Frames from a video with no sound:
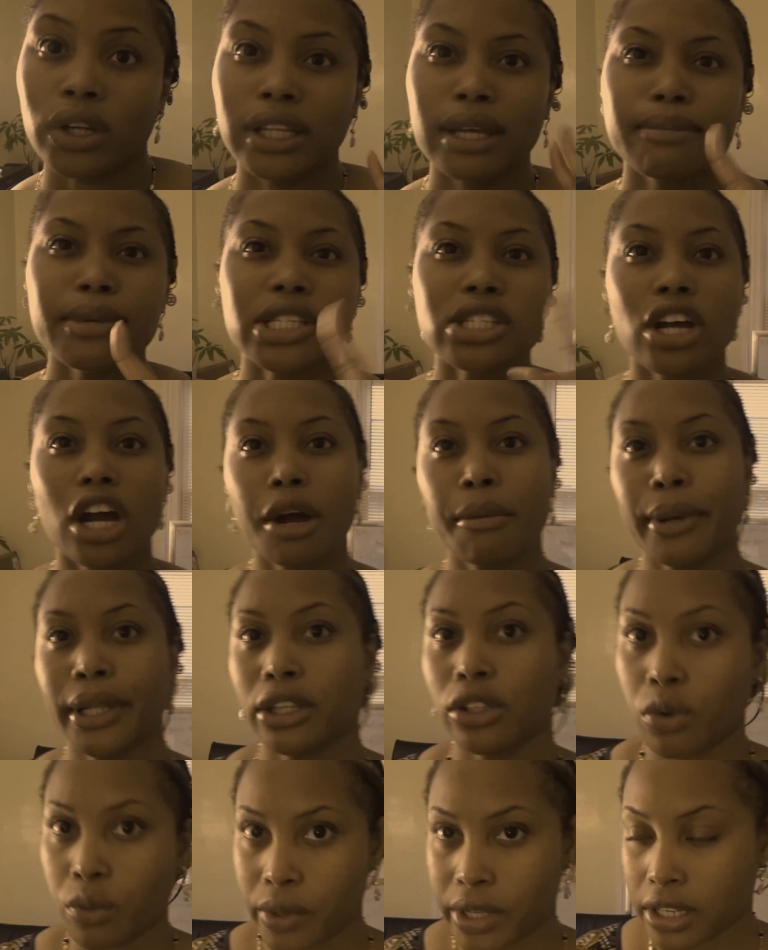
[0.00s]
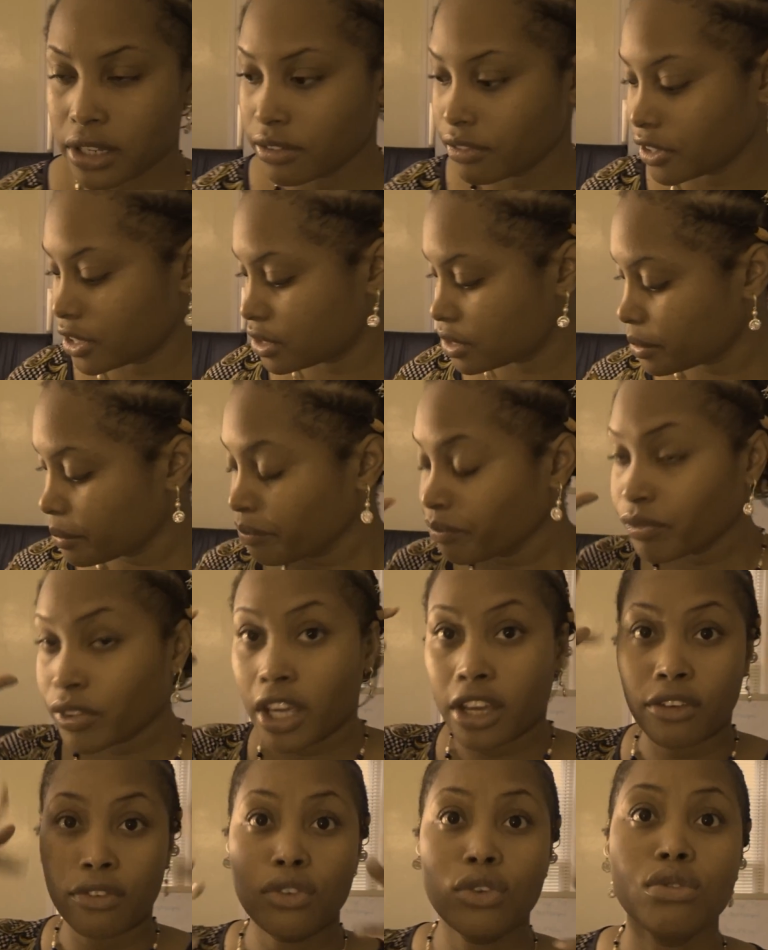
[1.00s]
let me talk about the wig first.
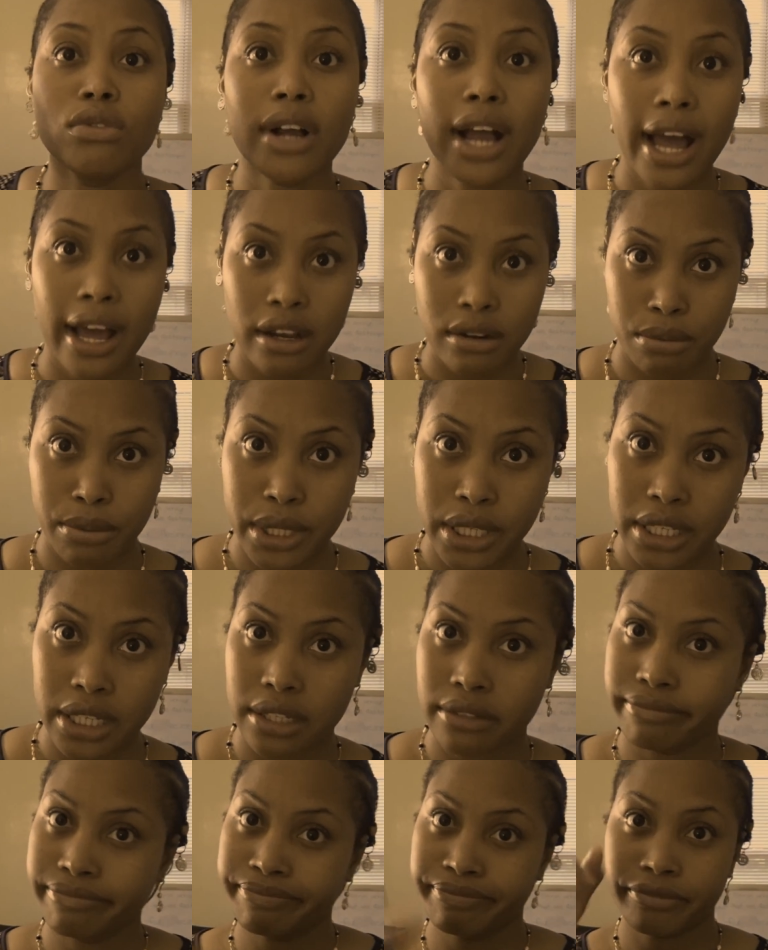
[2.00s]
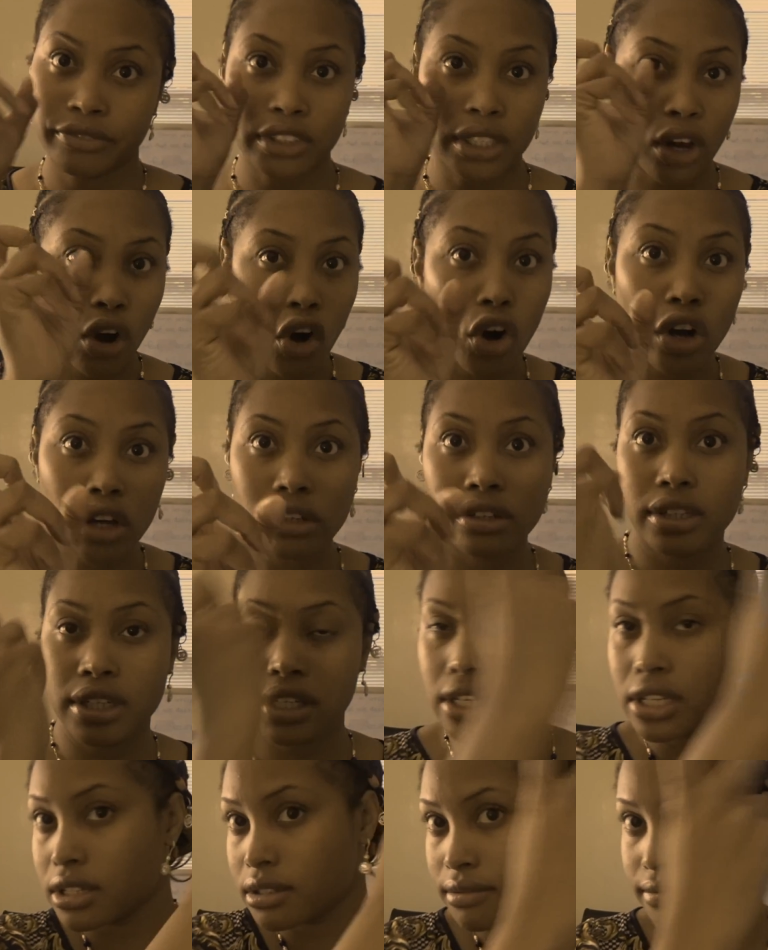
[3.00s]
If you got wig, all you
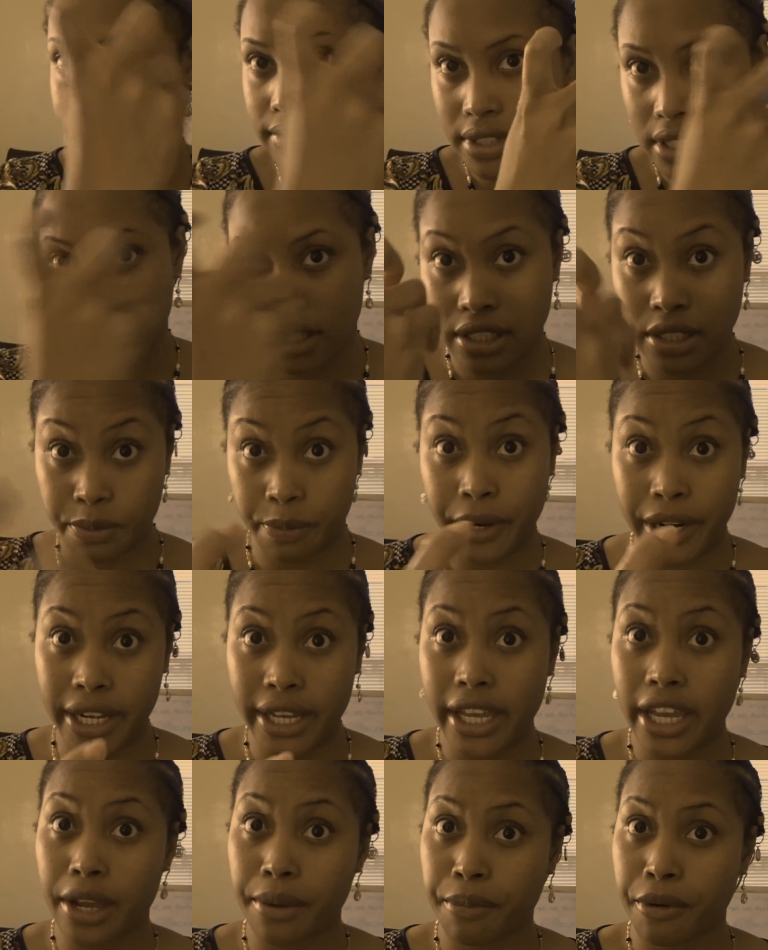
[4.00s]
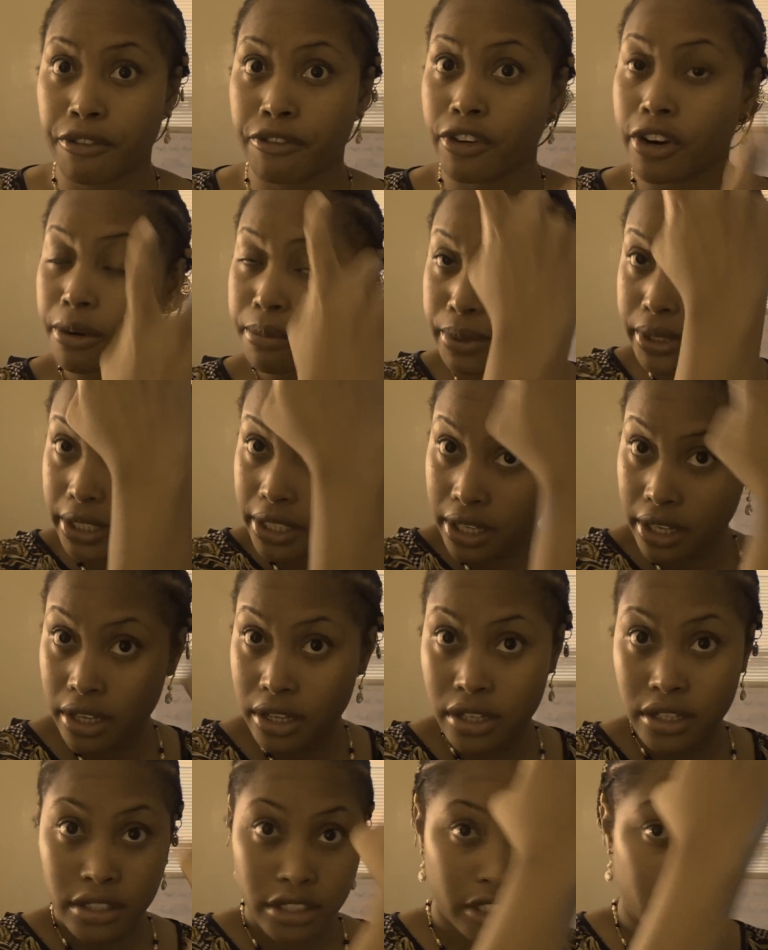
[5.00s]
need, the spray can preferably,
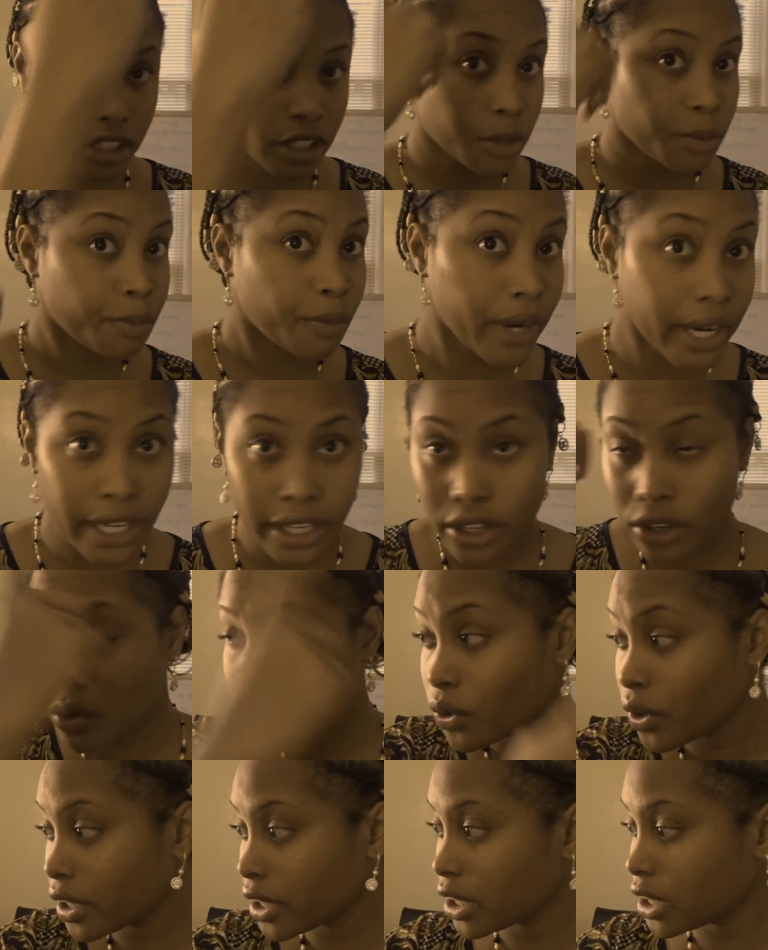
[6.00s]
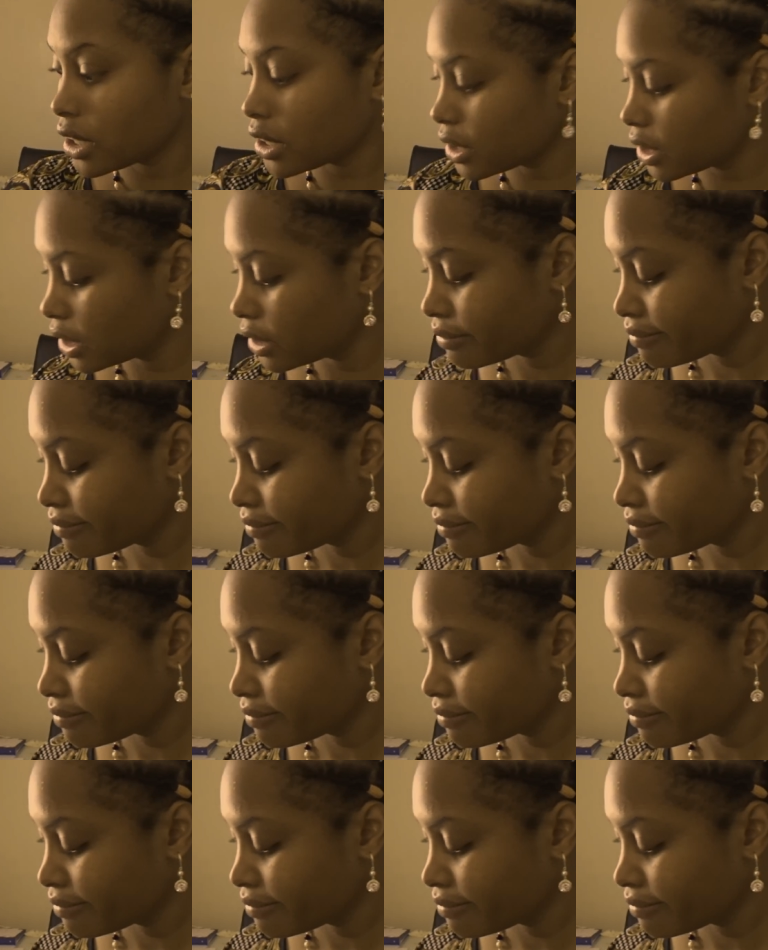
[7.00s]
just spray it on there.